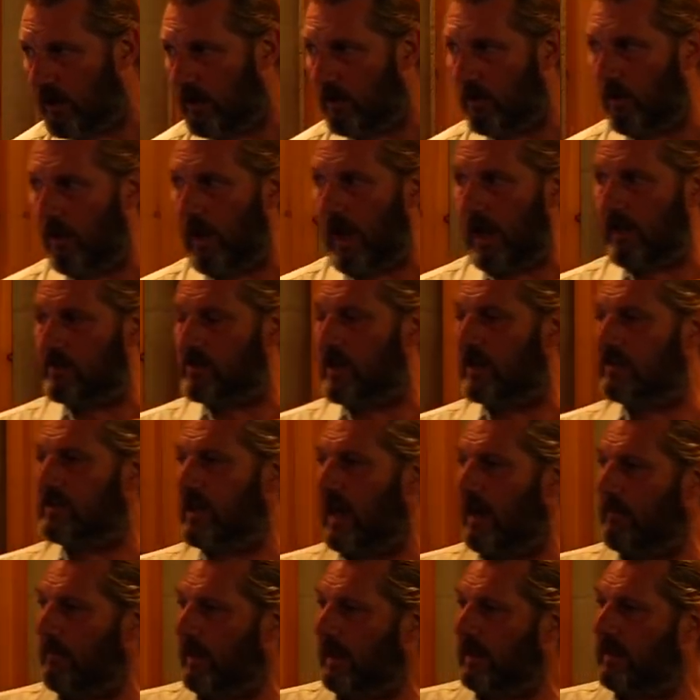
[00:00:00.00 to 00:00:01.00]
Colonel H.H.
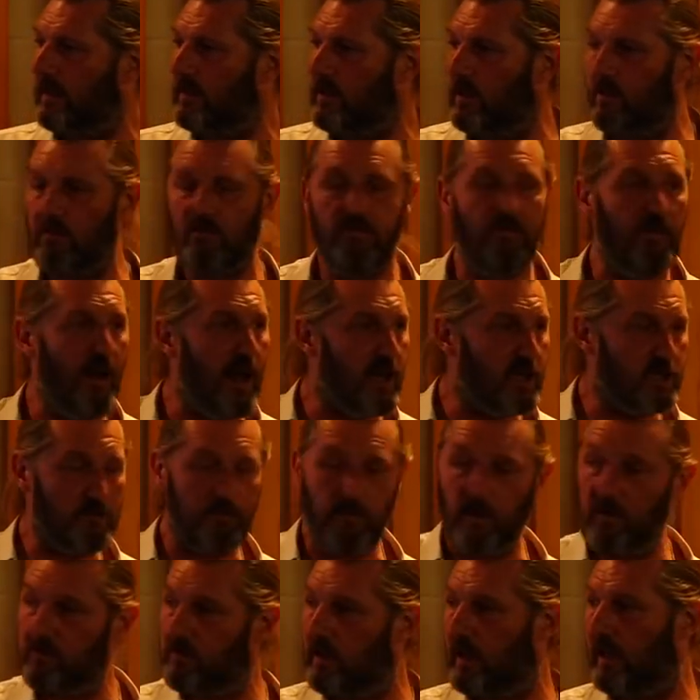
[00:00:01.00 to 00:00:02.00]
Hemming used
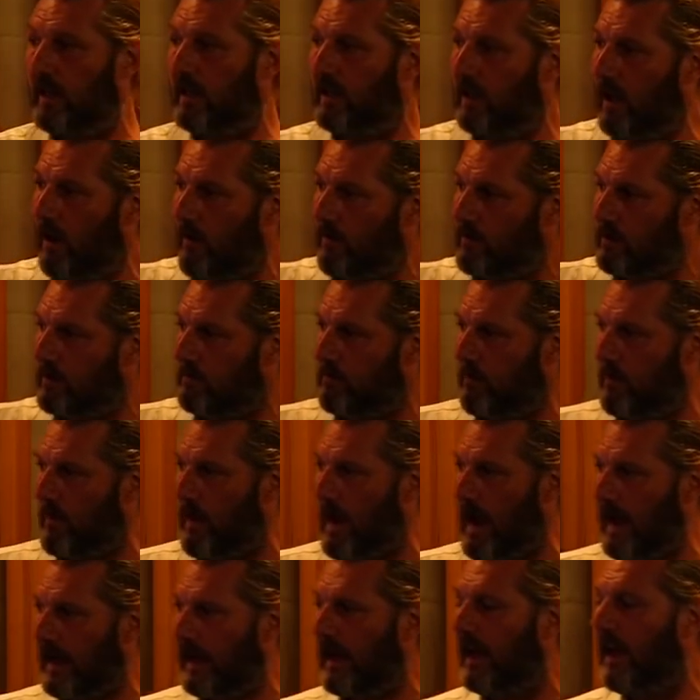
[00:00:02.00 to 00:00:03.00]
flash-spotting, Lawrence
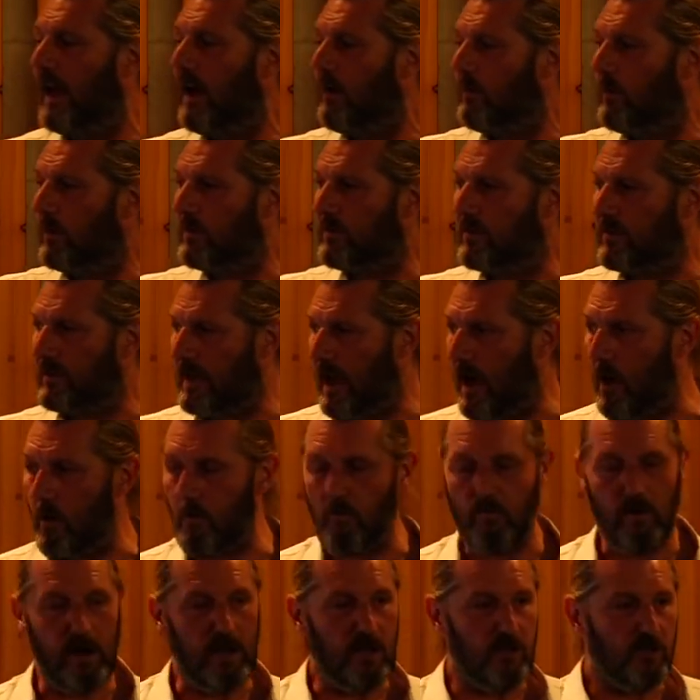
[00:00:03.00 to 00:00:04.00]
Bragg with
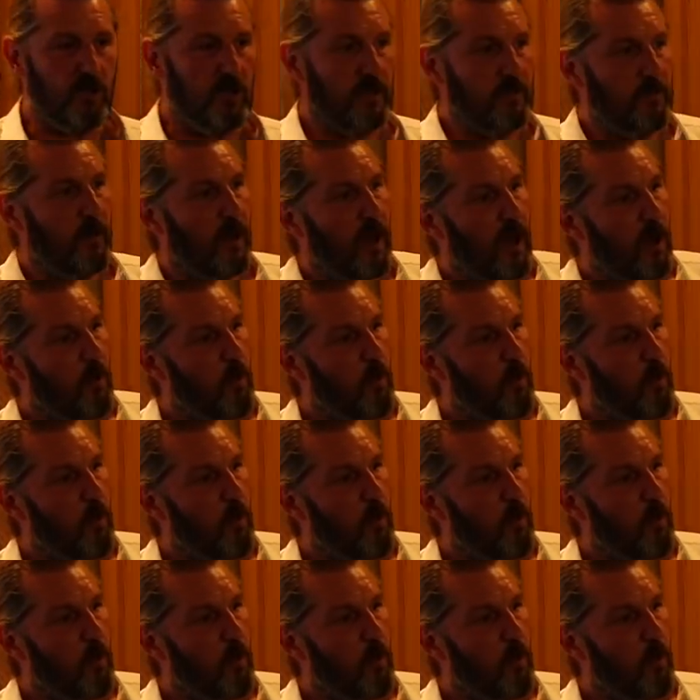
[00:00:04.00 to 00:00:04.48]
sound-ranging.